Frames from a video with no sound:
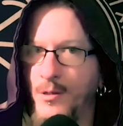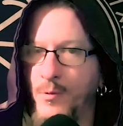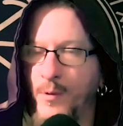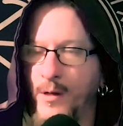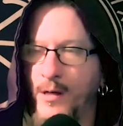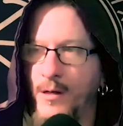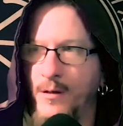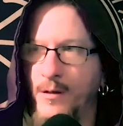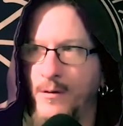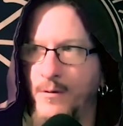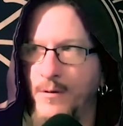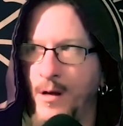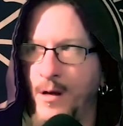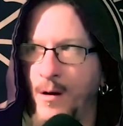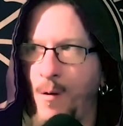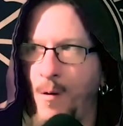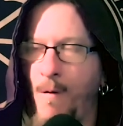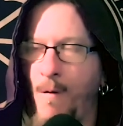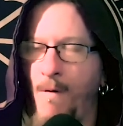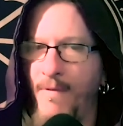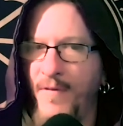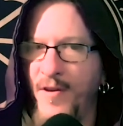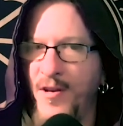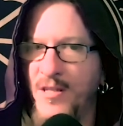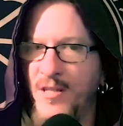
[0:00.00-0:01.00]
We could, you know,
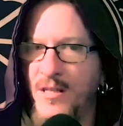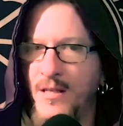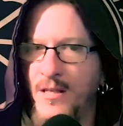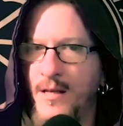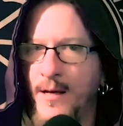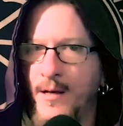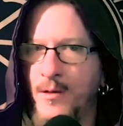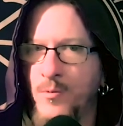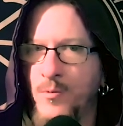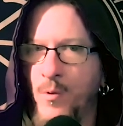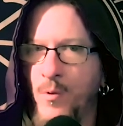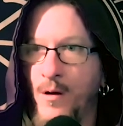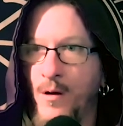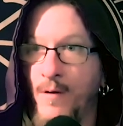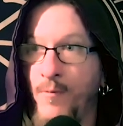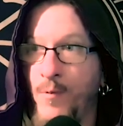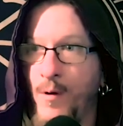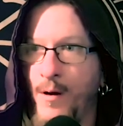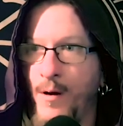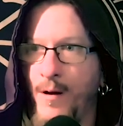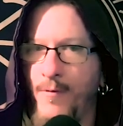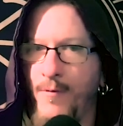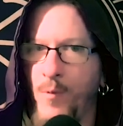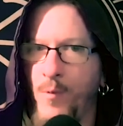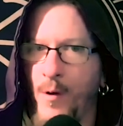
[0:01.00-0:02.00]
all these things. What if,
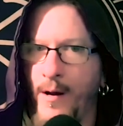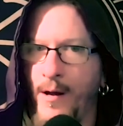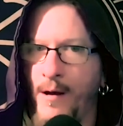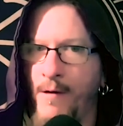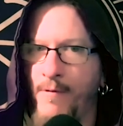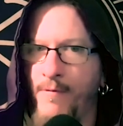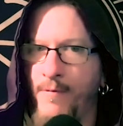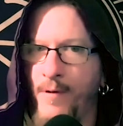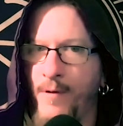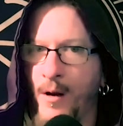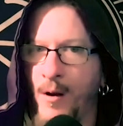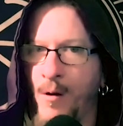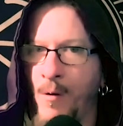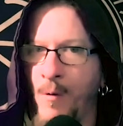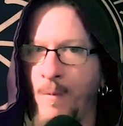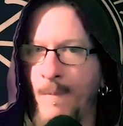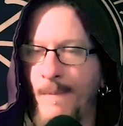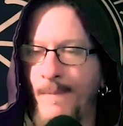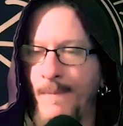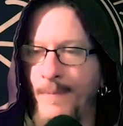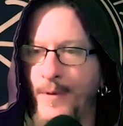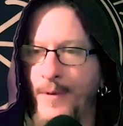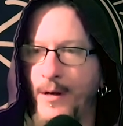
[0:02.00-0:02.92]
what if, what if, you know,